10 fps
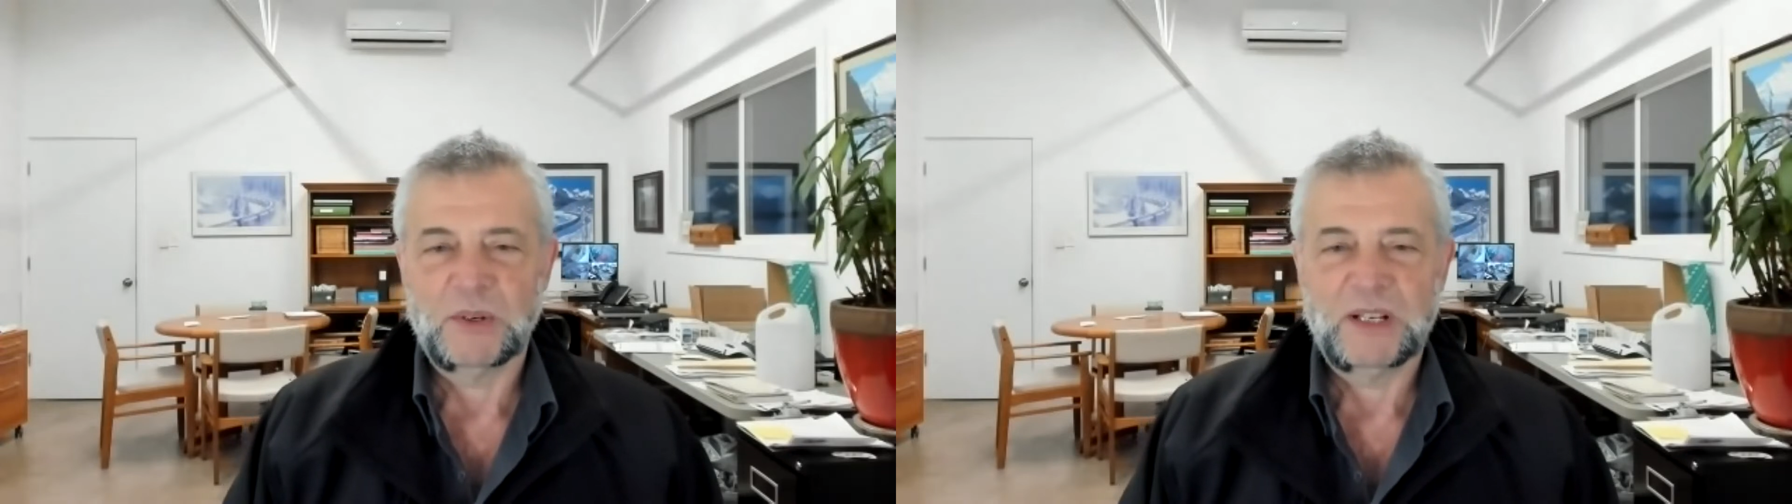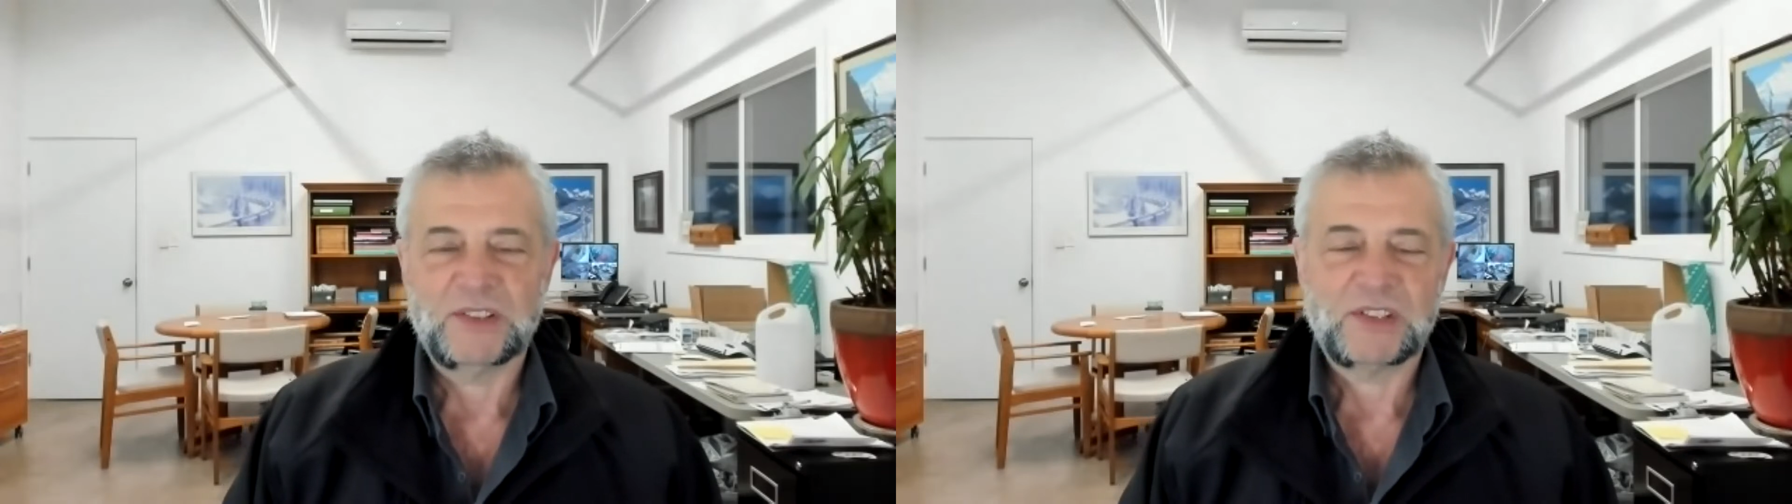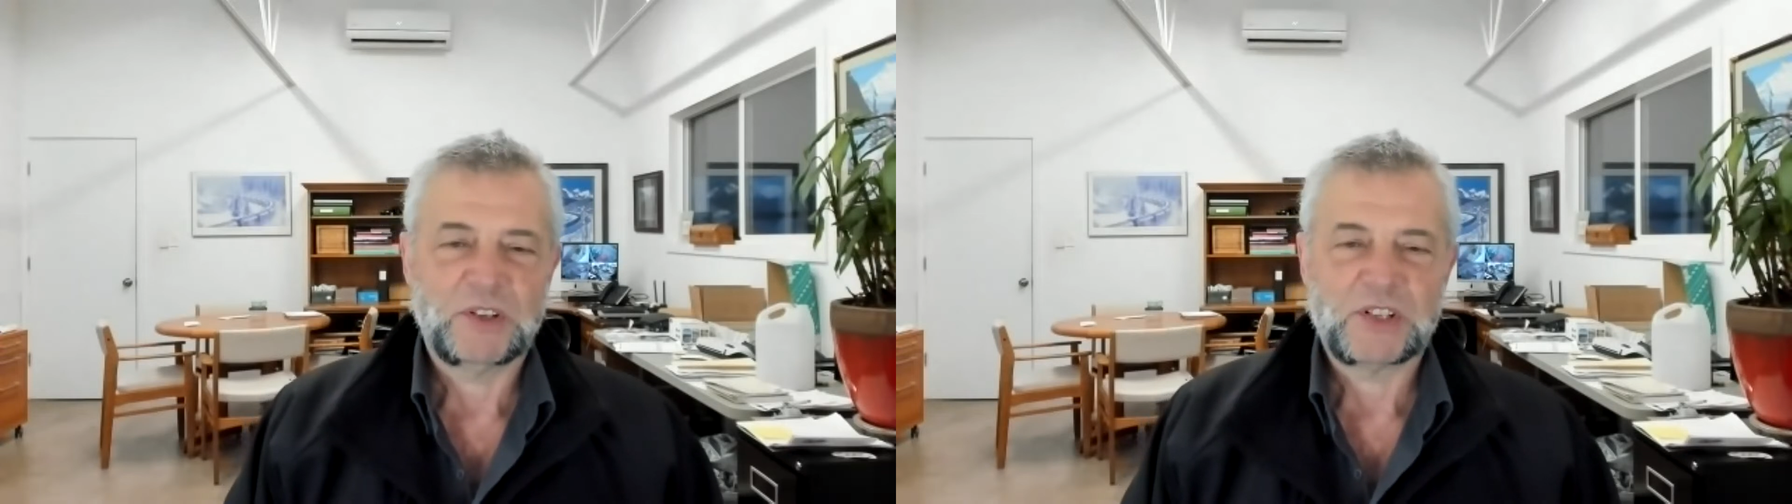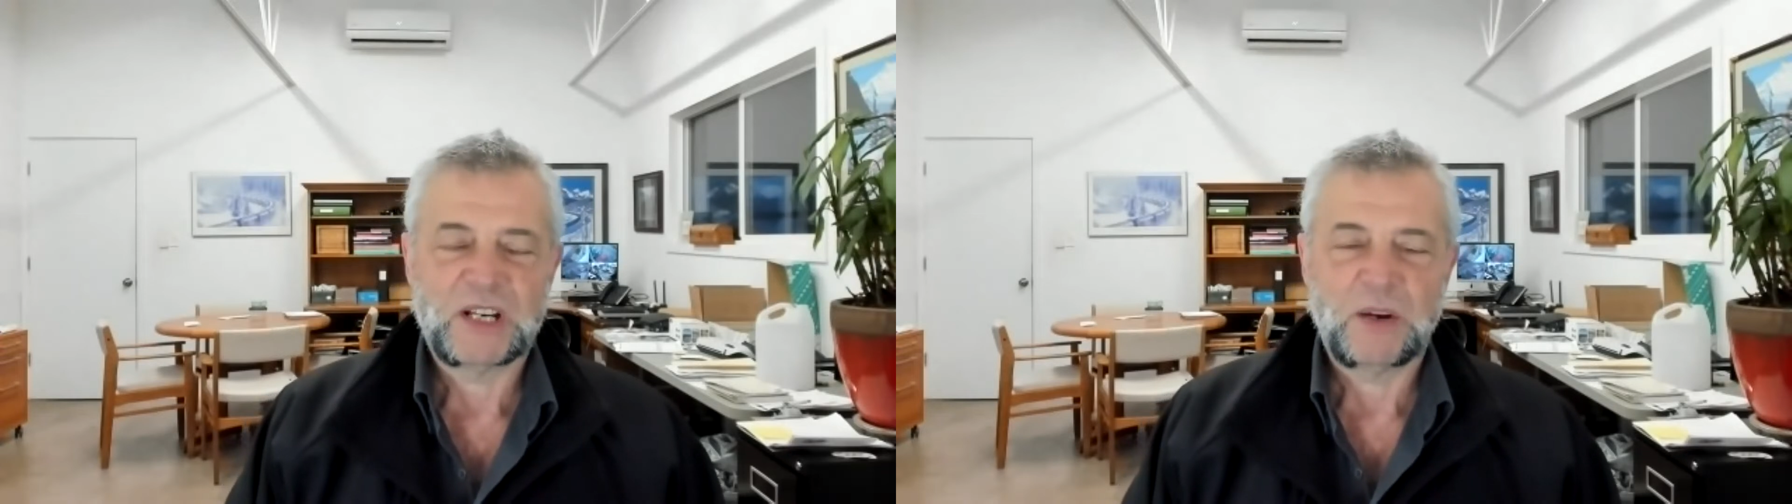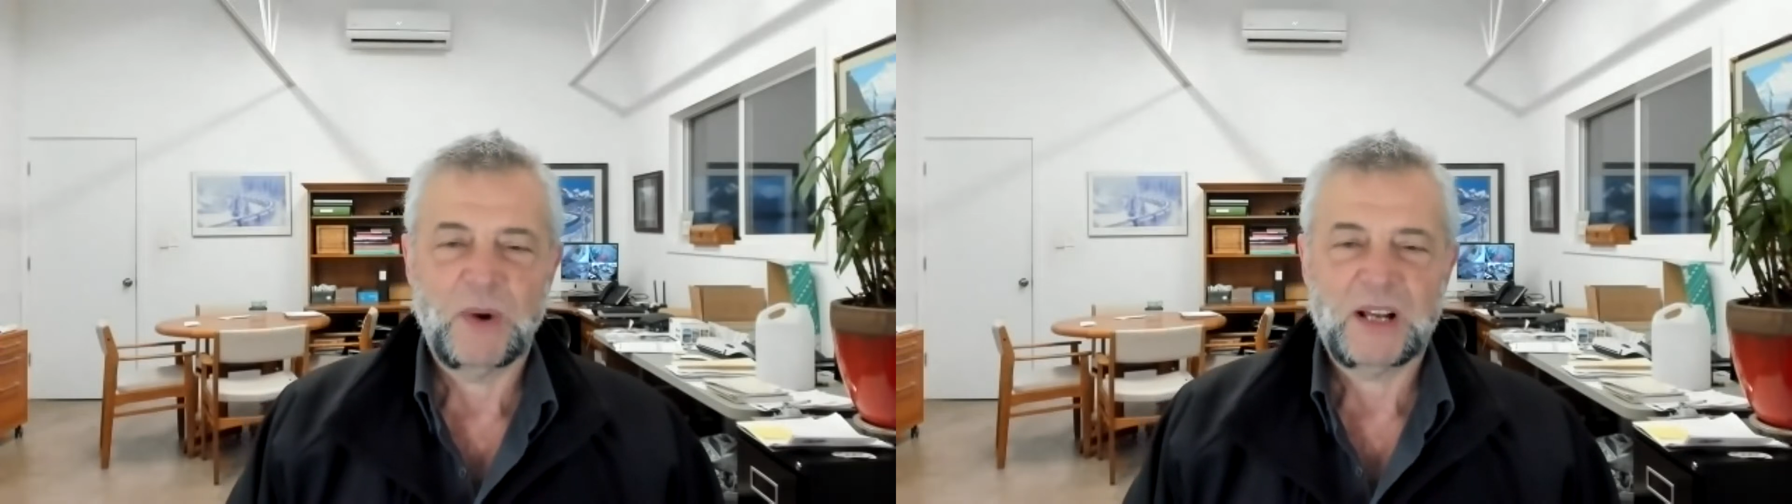is if there's
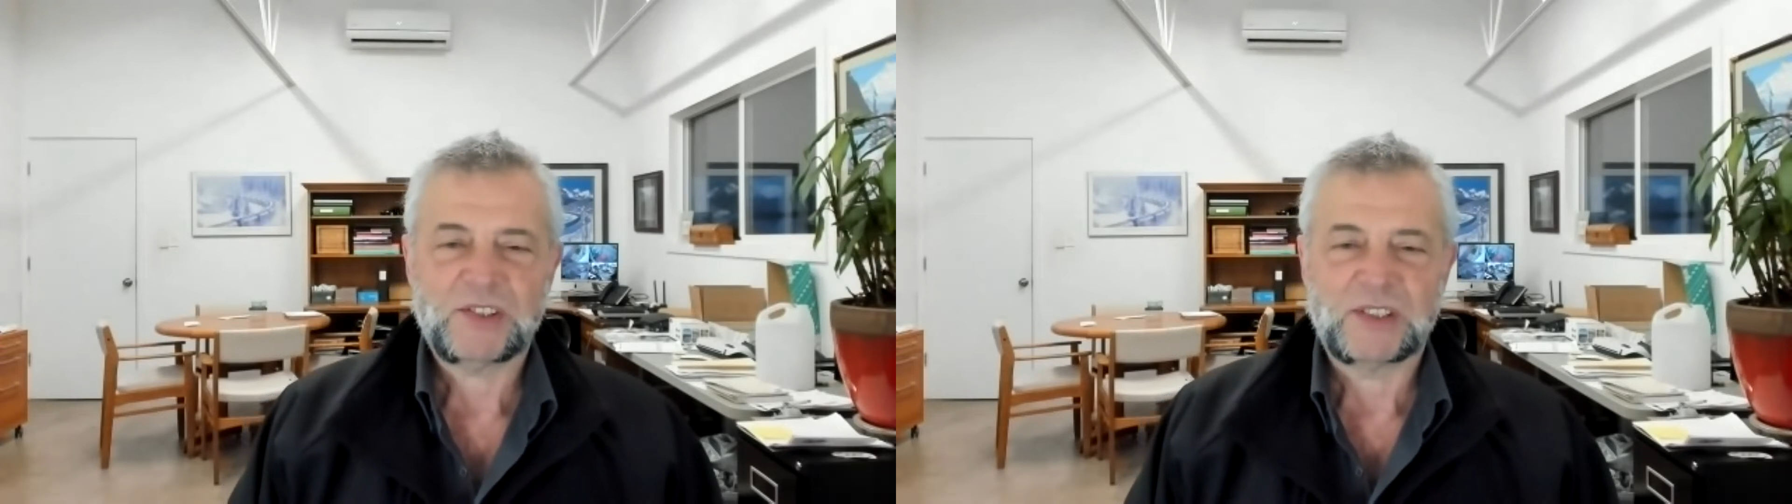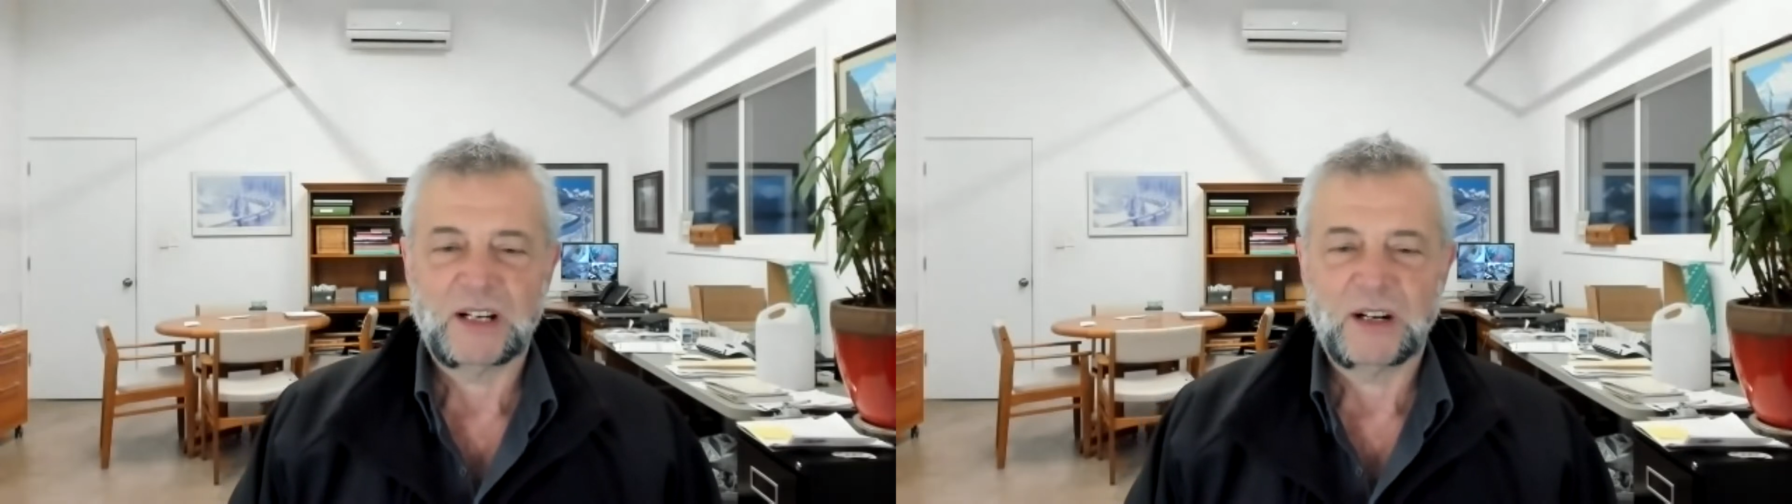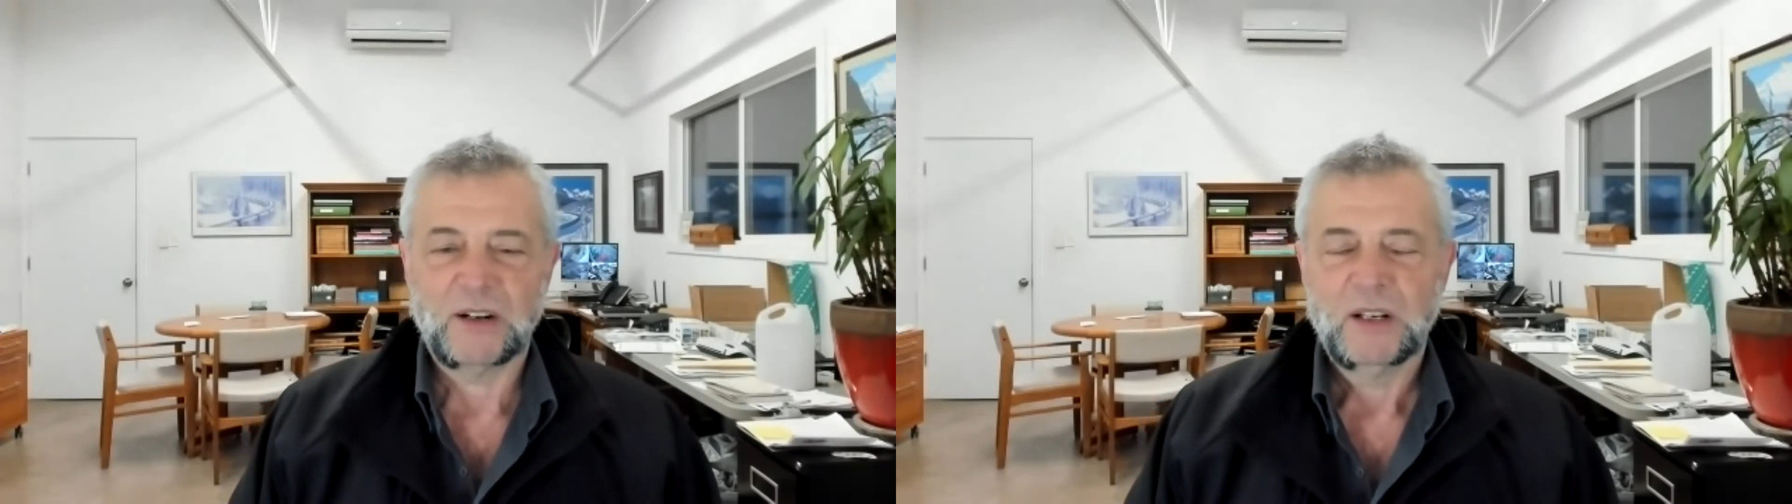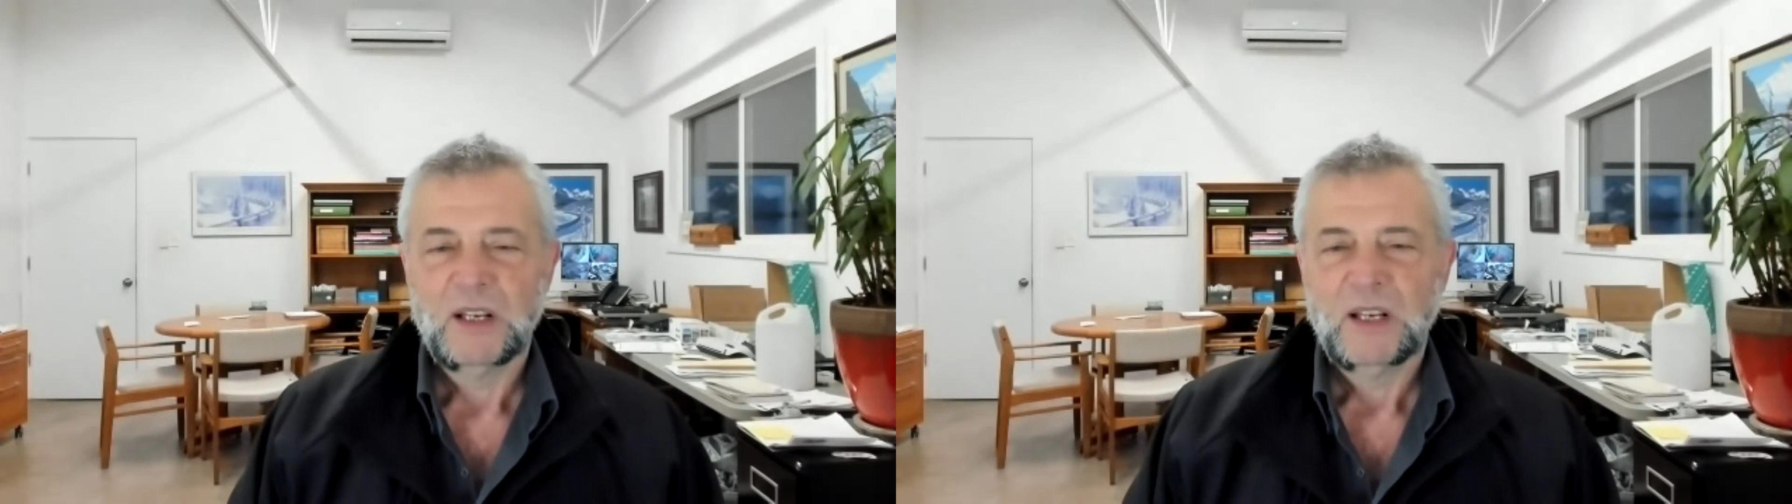any rust there,